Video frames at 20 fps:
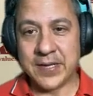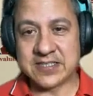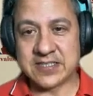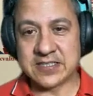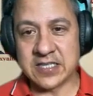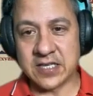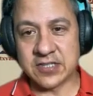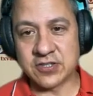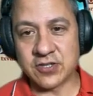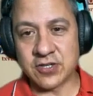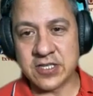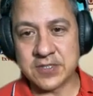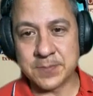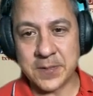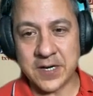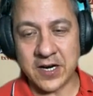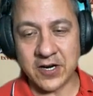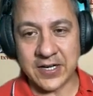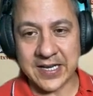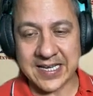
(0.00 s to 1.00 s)
Beth Stelzer
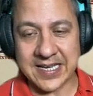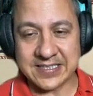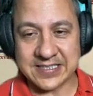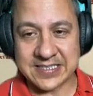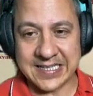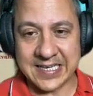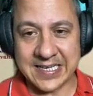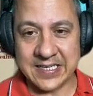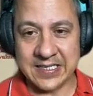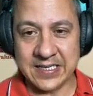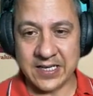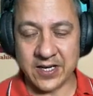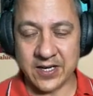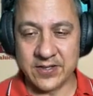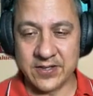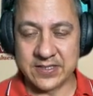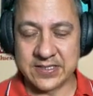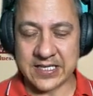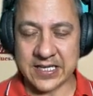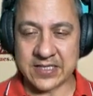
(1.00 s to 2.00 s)
has been our guest today
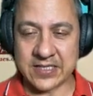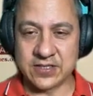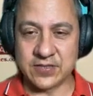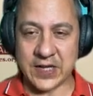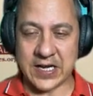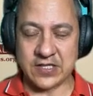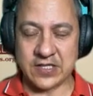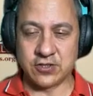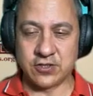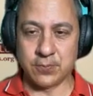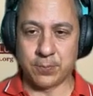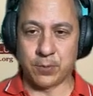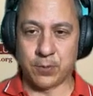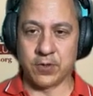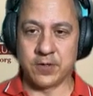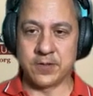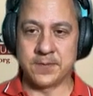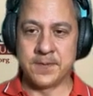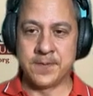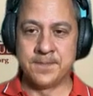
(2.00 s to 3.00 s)
on the Texas Values
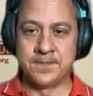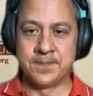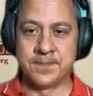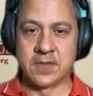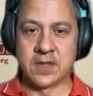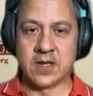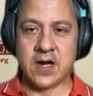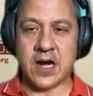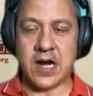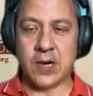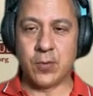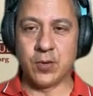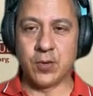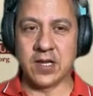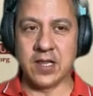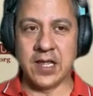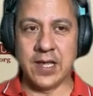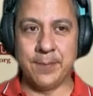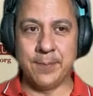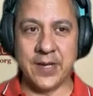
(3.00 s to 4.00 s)
Report. All right,
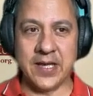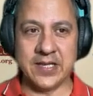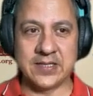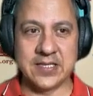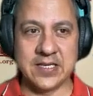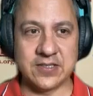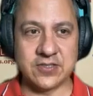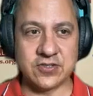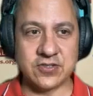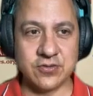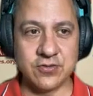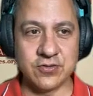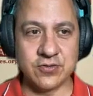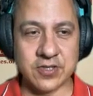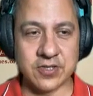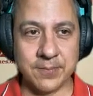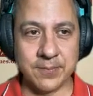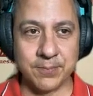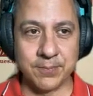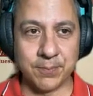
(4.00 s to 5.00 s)
we're going to let Beth get
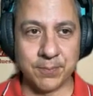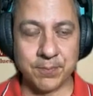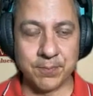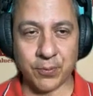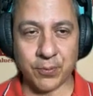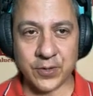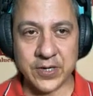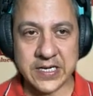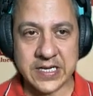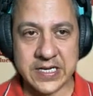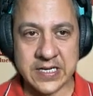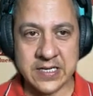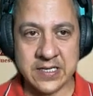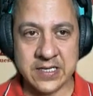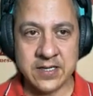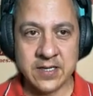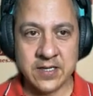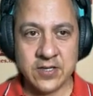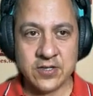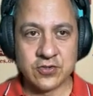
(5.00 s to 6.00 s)
to some
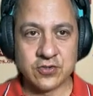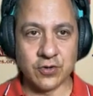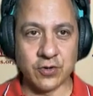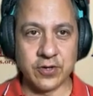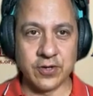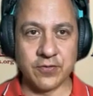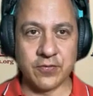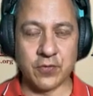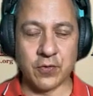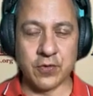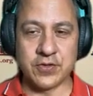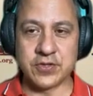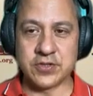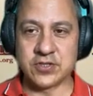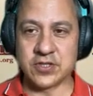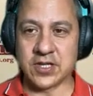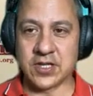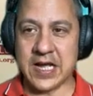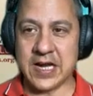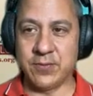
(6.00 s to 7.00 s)
sort of 4th of